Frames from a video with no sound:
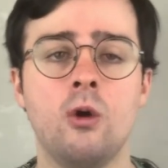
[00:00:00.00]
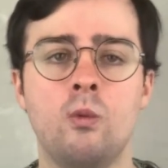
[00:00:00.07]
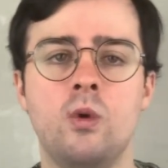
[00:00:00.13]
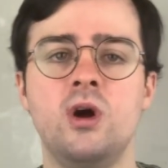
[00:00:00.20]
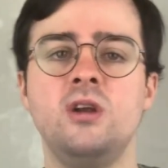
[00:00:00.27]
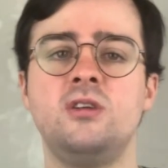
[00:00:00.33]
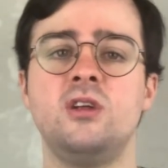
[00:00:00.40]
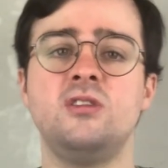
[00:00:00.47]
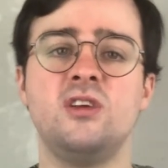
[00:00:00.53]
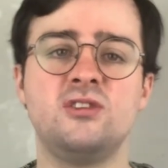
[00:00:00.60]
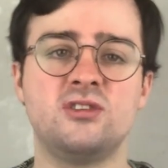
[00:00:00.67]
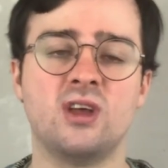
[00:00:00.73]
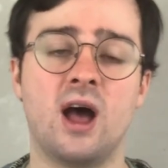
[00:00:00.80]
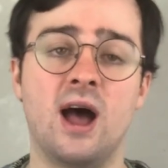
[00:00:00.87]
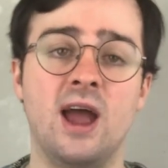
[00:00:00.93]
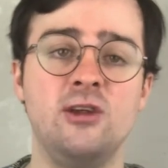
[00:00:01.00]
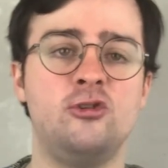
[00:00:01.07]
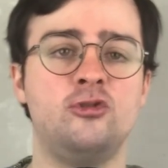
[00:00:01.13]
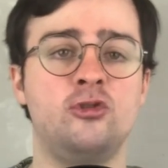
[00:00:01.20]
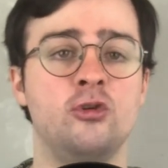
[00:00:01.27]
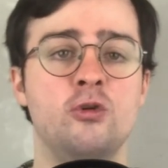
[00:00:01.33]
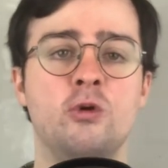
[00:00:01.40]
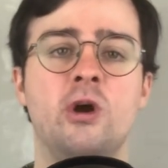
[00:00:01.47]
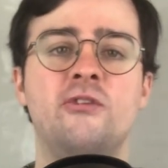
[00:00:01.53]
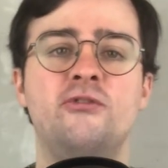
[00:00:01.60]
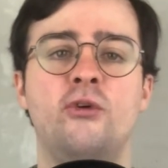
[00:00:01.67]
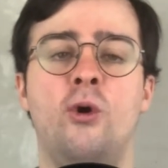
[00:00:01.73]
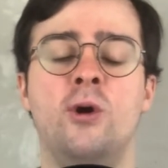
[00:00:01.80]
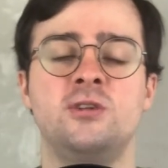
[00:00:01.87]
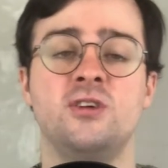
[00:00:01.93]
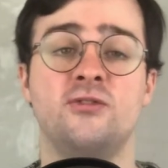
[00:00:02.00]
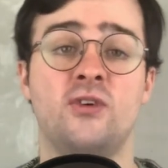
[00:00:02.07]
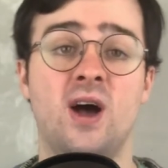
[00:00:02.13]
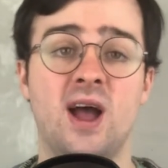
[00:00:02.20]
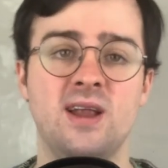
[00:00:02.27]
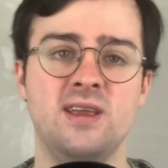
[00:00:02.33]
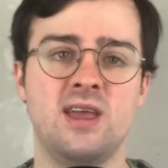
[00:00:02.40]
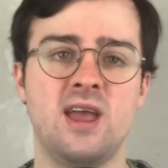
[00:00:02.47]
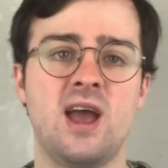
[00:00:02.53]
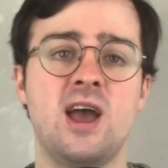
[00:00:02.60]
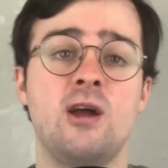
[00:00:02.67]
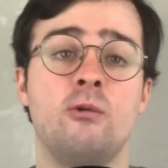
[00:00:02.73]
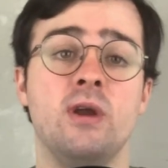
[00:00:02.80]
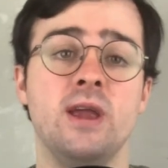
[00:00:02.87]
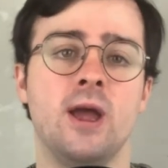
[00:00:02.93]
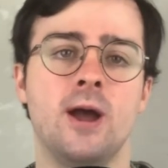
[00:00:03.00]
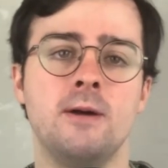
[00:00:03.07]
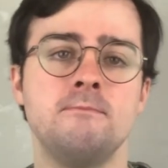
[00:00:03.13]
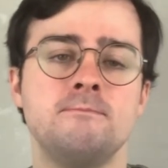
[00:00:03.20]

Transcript: would decide to fortify the area. here.